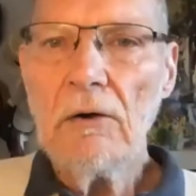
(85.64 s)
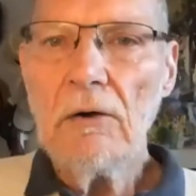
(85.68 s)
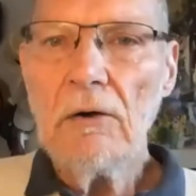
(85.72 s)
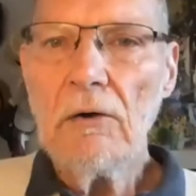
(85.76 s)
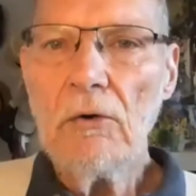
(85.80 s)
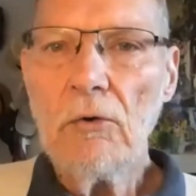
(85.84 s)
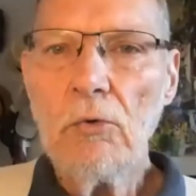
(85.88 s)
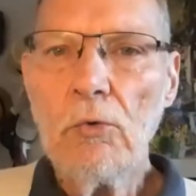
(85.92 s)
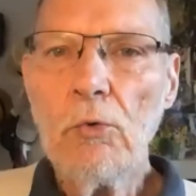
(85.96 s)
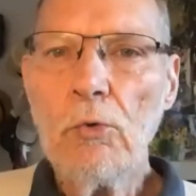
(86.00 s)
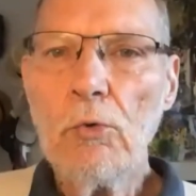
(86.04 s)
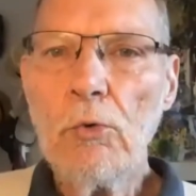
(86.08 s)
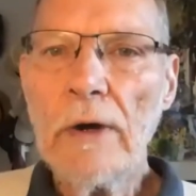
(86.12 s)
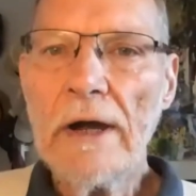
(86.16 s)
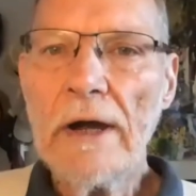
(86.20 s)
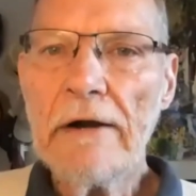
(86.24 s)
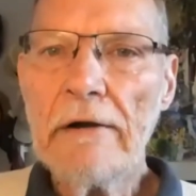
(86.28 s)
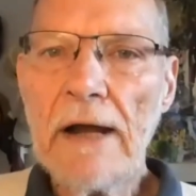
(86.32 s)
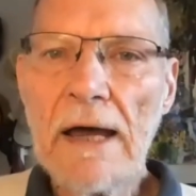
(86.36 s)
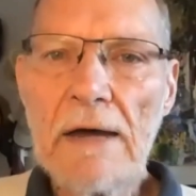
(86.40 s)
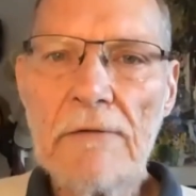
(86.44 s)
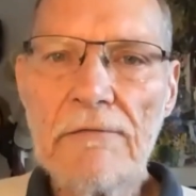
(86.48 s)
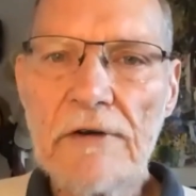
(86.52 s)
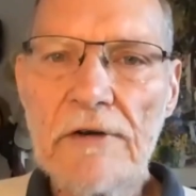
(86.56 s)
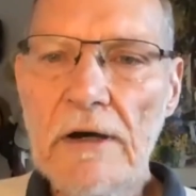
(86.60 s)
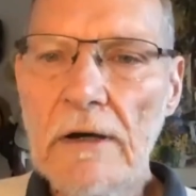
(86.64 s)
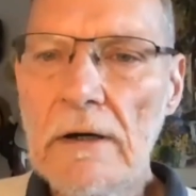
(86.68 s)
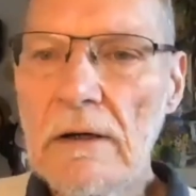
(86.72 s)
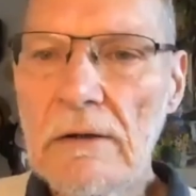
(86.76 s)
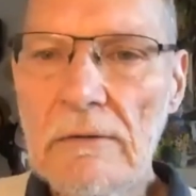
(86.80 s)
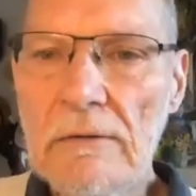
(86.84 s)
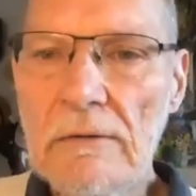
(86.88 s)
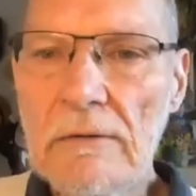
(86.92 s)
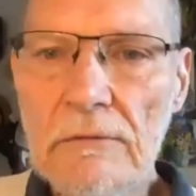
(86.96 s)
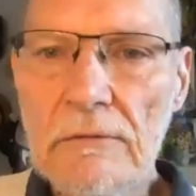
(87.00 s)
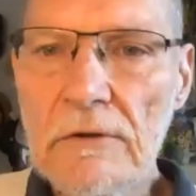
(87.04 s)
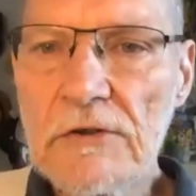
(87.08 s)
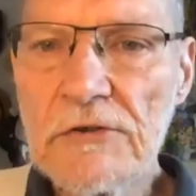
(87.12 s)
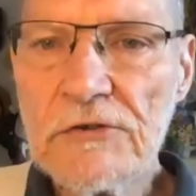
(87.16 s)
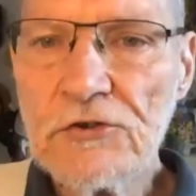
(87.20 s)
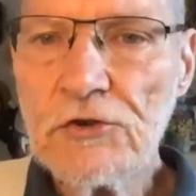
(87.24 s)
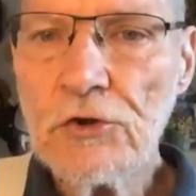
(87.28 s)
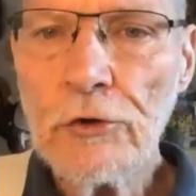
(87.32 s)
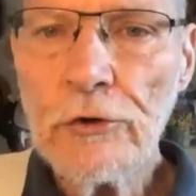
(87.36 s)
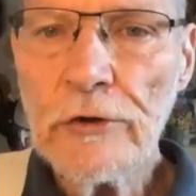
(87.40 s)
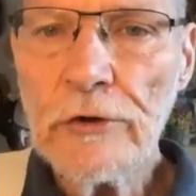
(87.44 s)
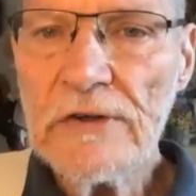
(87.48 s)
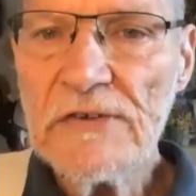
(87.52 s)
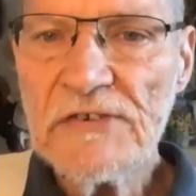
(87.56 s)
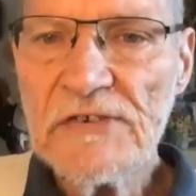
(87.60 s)
wherever the
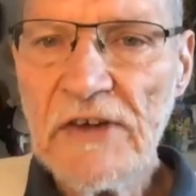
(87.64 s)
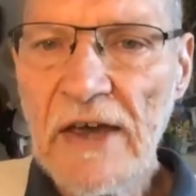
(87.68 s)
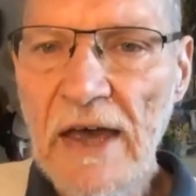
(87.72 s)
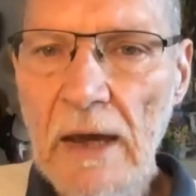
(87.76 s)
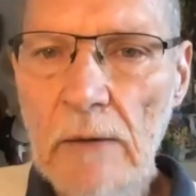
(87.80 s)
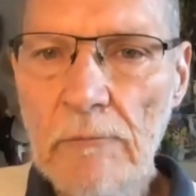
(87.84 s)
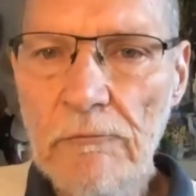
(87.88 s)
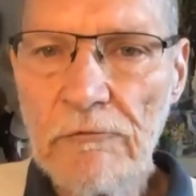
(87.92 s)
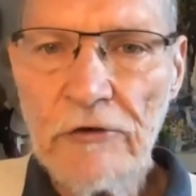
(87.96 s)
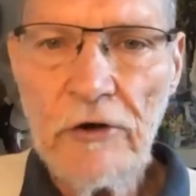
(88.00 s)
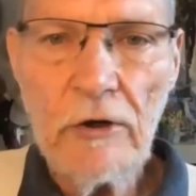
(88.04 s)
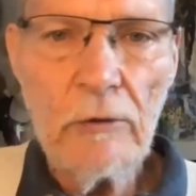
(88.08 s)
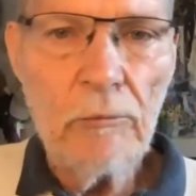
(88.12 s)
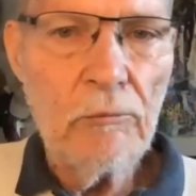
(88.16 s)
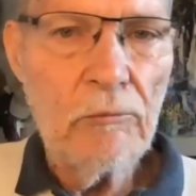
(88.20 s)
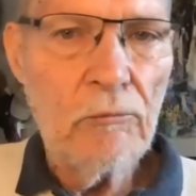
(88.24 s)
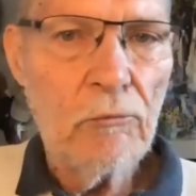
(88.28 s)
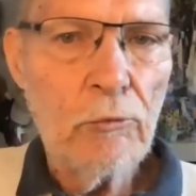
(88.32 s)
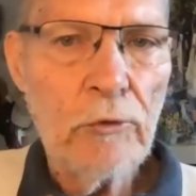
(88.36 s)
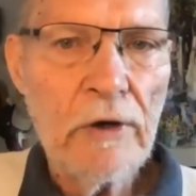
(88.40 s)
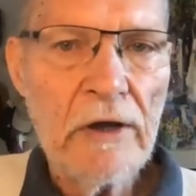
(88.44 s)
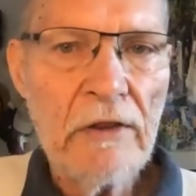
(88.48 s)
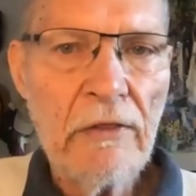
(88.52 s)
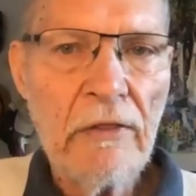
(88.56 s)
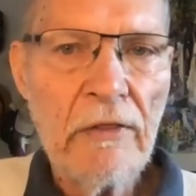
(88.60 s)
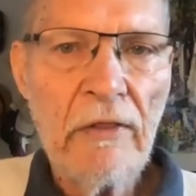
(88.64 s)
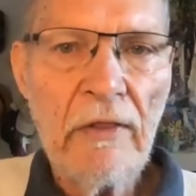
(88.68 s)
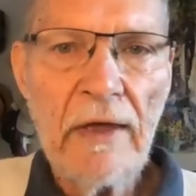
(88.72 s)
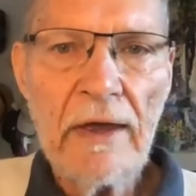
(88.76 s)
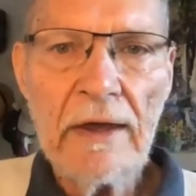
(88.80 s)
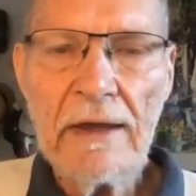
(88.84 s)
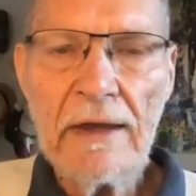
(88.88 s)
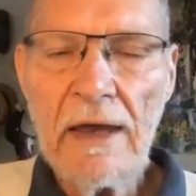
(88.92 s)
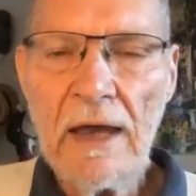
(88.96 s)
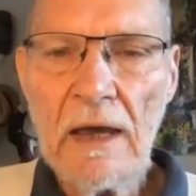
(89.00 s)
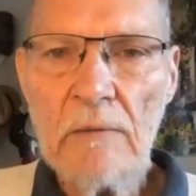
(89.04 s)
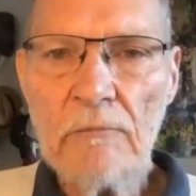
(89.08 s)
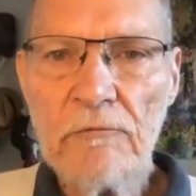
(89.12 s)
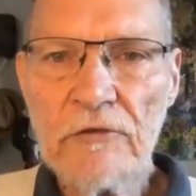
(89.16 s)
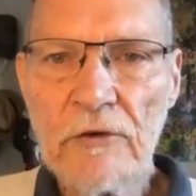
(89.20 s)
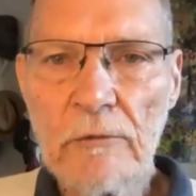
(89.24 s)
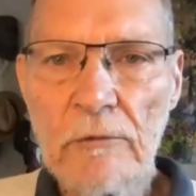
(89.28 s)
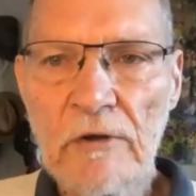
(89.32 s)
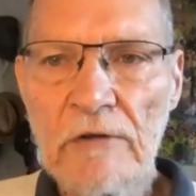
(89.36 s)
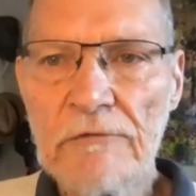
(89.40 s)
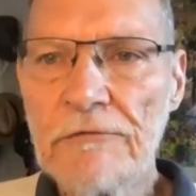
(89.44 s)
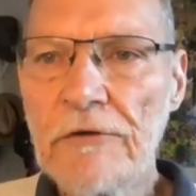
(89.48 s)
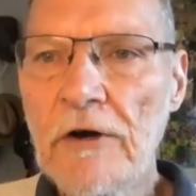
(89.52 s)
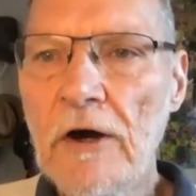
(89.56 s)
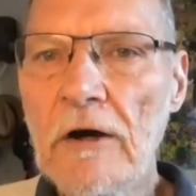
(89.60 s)
stories came from, whether they came from
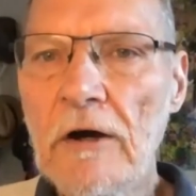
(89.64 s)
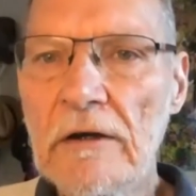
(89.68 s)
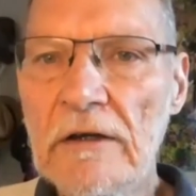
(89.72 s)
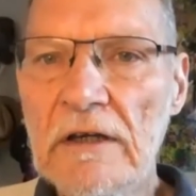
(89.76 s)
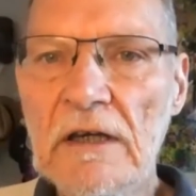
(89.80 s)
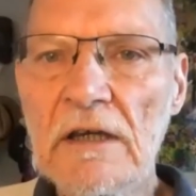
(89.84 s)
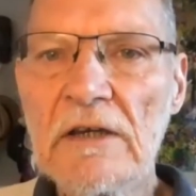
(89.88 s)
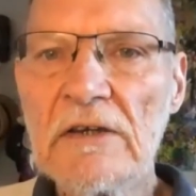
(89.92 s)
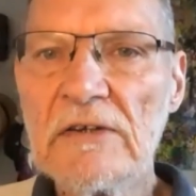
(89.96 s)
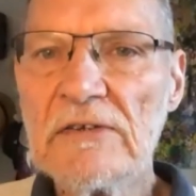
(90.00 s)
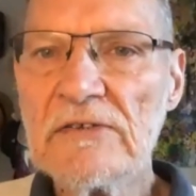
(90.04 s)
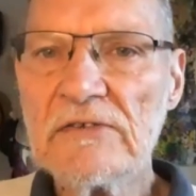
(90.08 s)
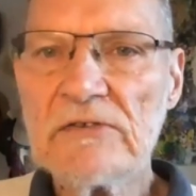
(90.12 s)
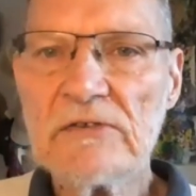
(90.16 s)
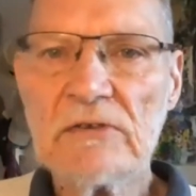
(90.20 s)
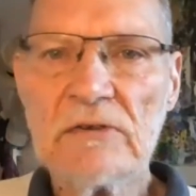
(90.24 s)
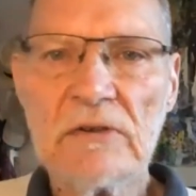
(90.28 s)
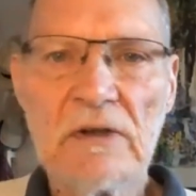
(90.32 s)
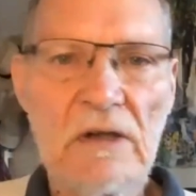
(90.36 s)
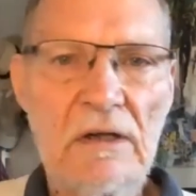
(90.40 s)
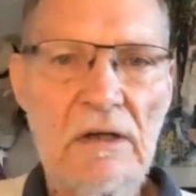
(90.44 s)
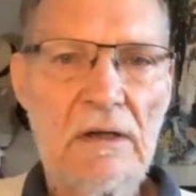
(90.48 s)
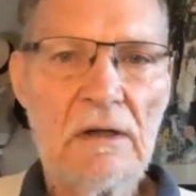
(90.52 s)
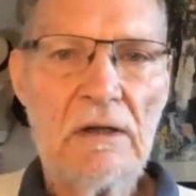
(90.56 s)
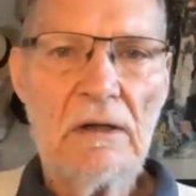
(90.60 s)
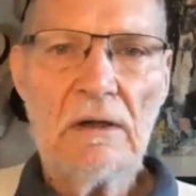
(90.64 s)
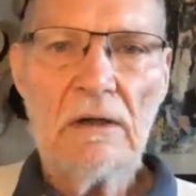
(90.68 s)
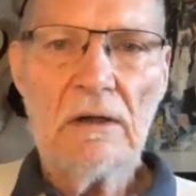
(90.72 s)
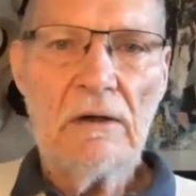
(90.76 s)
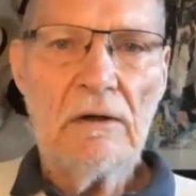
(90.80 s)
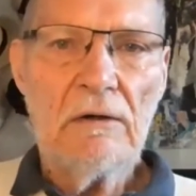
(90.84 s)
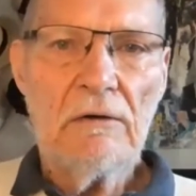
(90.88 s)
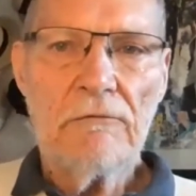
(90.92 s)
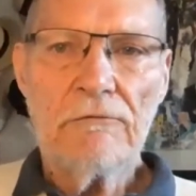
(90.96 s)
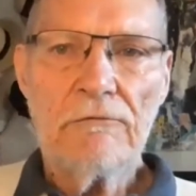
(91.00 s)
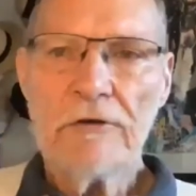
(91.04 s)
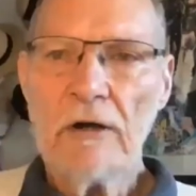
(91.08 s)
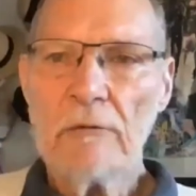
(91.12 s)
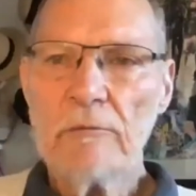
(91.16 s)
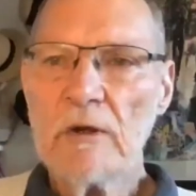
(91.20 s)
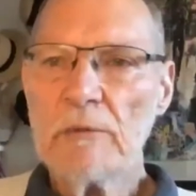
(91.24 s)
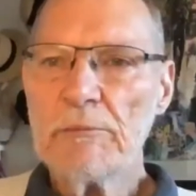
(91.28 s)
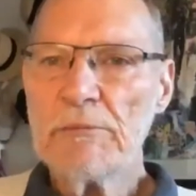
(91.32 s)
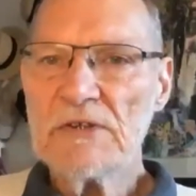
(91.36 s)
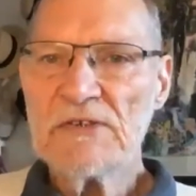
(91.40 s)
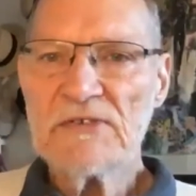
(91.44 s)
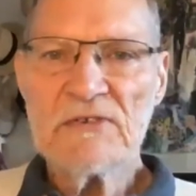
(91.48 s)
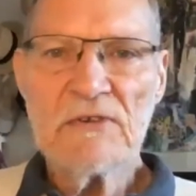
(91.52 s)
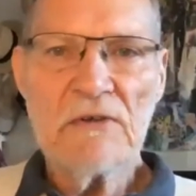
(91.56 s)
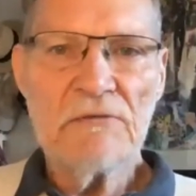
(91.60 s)
the Far East, from the
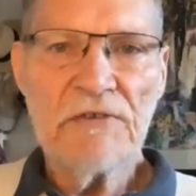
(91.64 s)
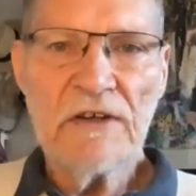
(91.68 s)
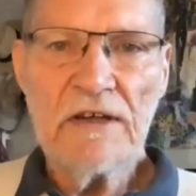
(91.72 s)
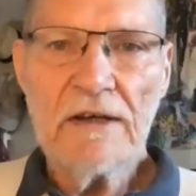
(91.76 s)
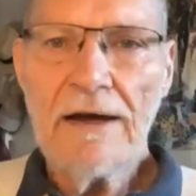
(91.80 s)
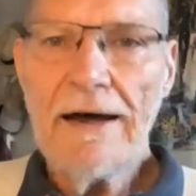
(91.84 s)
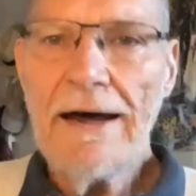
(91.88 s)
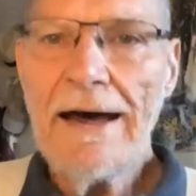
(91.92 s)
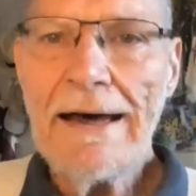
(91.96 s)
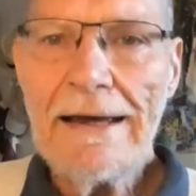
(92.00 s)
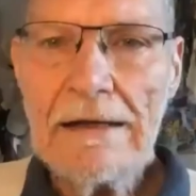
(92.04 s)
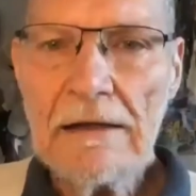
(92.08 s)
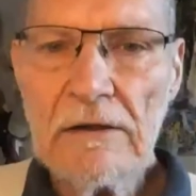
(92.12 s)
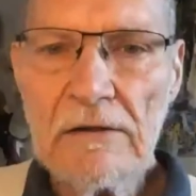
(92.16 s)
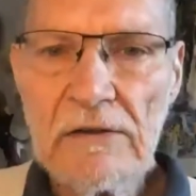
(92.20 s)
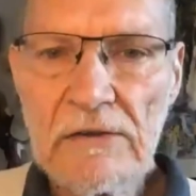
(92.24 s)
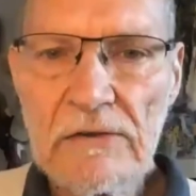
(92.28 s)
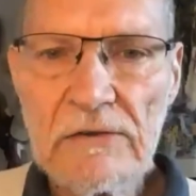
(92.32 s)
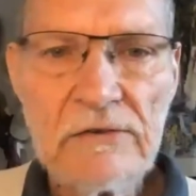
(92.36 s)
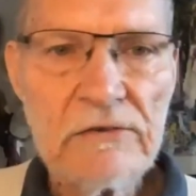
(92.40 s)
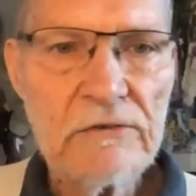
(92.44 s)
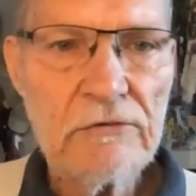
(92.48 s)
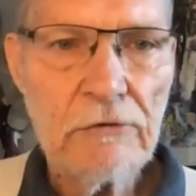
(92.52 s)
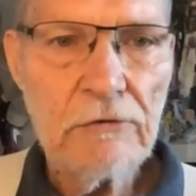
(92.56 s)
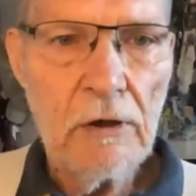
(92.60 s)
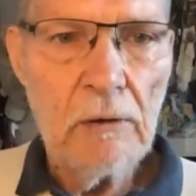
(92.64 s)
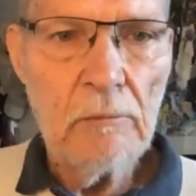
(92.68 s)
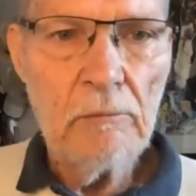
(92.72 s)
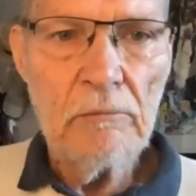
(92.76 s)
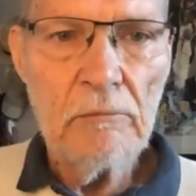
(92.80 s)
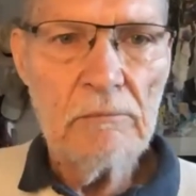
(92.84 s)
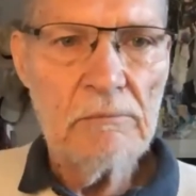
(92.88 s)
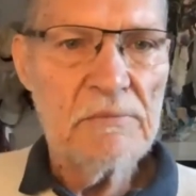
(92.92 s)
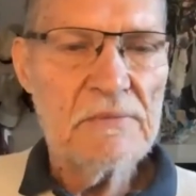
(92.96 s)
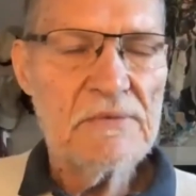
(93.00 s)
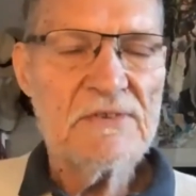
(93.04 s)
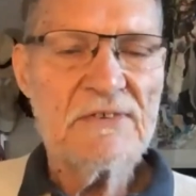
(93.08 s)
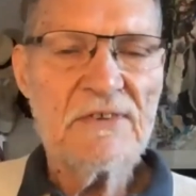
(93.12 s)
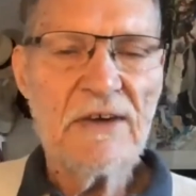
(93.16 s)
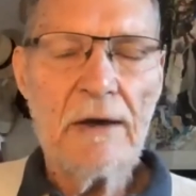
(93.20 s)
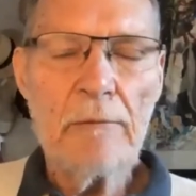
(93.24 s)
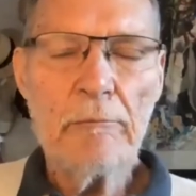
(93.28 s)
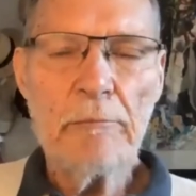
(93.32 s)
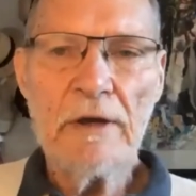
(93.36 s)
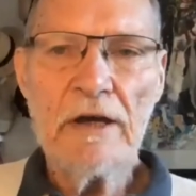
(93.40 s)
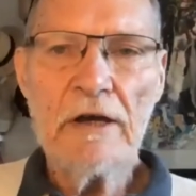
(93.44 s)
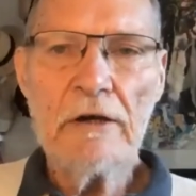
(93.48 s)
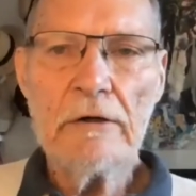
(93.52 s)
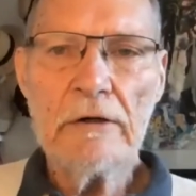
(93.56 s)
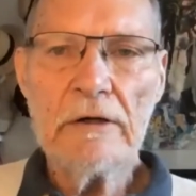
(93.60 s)
Pacific Islands, from
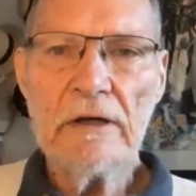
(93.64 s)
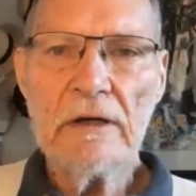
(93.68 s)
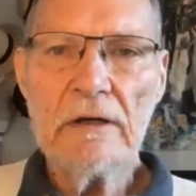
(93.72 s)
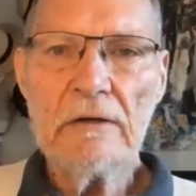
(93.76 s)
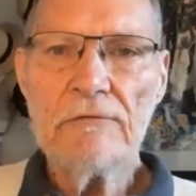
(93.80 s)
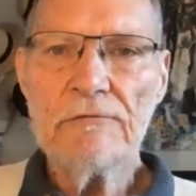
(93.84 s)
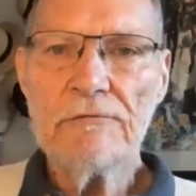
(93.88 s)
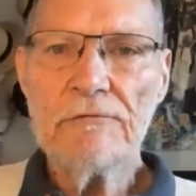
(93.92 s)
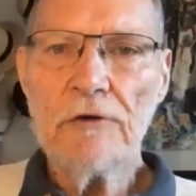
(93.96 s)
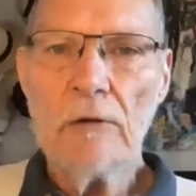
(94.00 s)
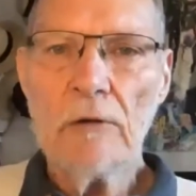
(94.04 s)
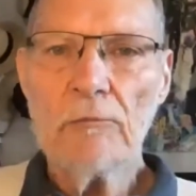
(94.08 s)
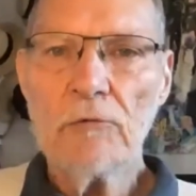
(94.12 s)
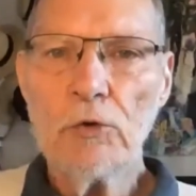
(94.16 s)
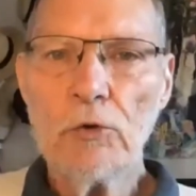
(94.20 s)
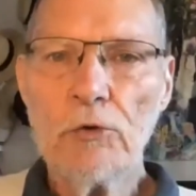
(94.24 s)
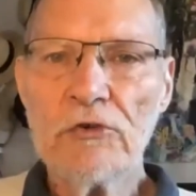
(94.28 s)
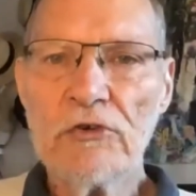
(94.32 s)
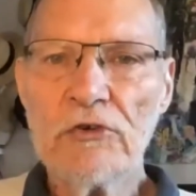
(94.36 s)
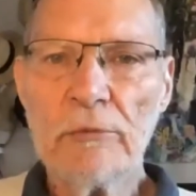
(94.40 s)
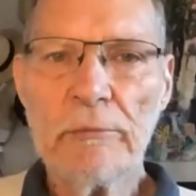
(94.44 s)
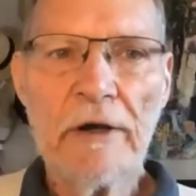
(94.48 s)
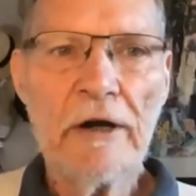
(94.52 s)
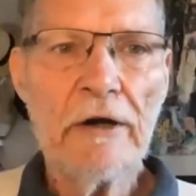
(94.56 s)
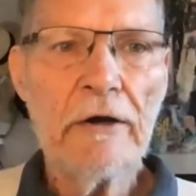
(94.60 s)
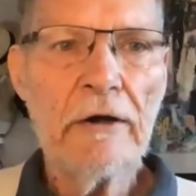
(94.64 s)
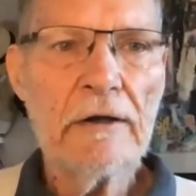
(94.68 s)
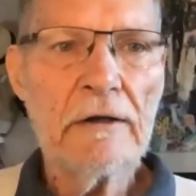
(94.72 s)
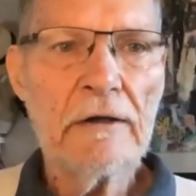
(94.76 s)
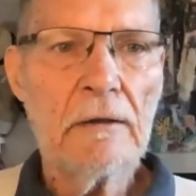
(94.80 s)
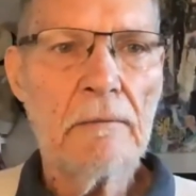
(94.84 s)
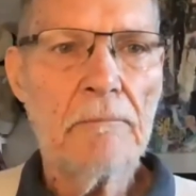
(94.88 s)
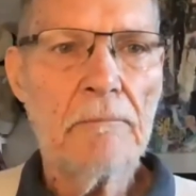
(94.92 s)
Siberia, from North America.